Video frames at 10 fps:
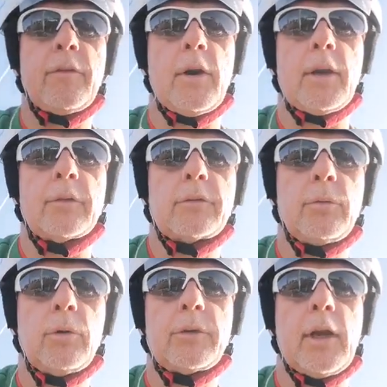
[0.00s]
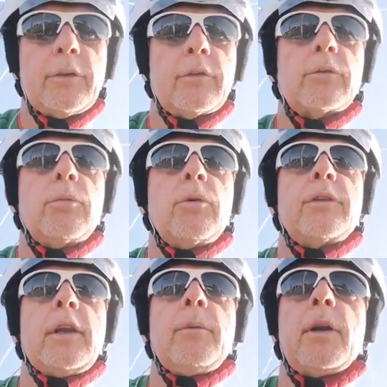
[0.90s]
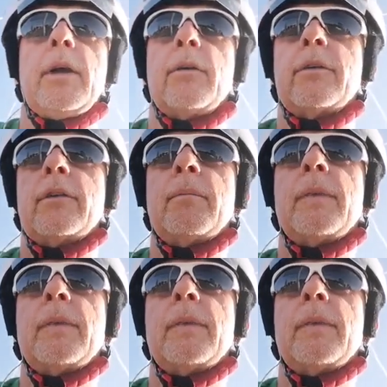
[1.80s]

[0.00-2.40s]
violence towards us or towards anyone else